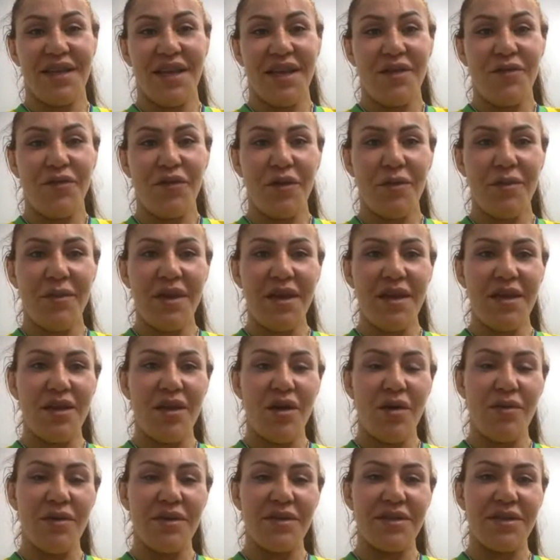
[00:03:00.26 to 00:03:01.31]
then for me, you
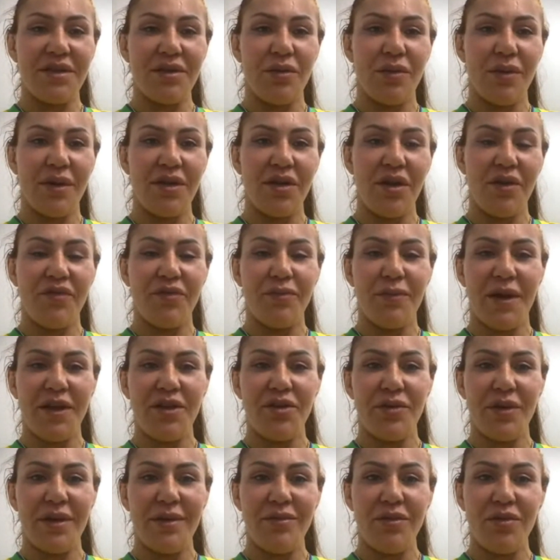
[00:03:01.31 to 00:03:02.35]
know, it's uh, one of my
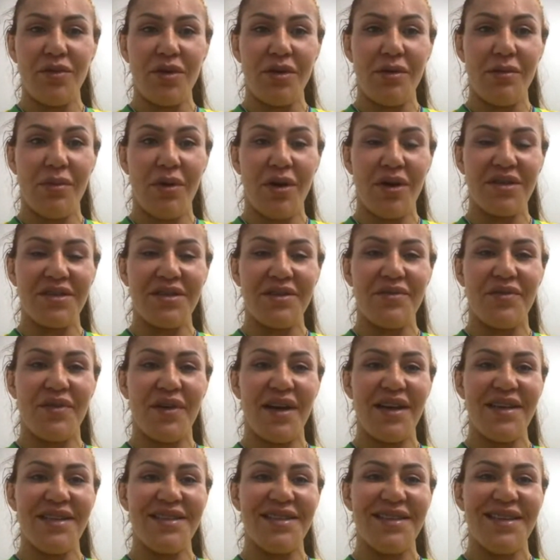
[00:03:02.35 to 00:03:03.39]
dream doing unboxing
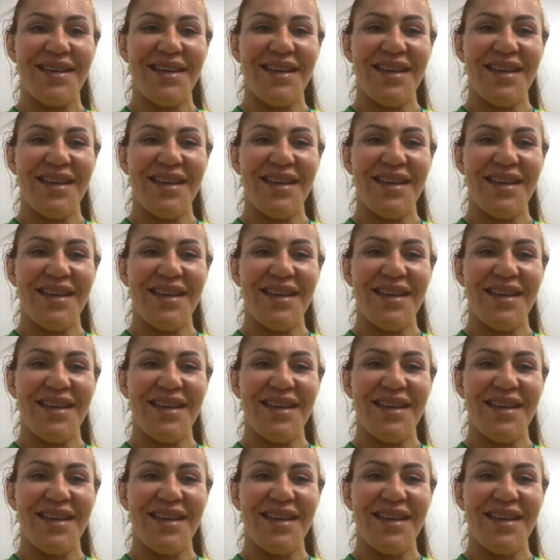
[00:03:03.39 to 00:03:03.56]
fights